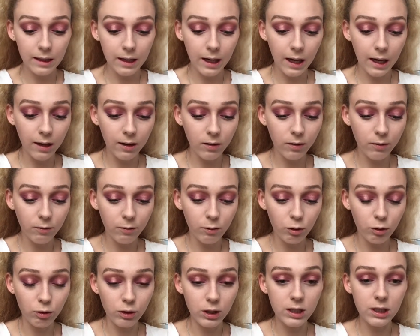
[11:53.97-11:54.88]
kind
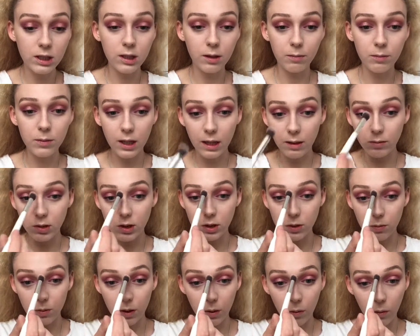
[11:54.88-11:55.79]
of crease sometimes
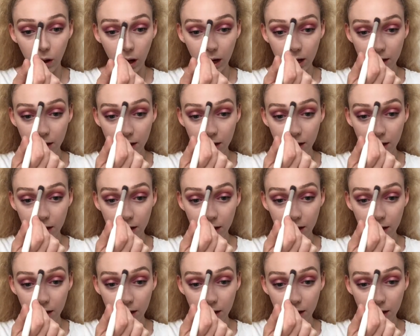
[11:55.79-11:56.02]
as well,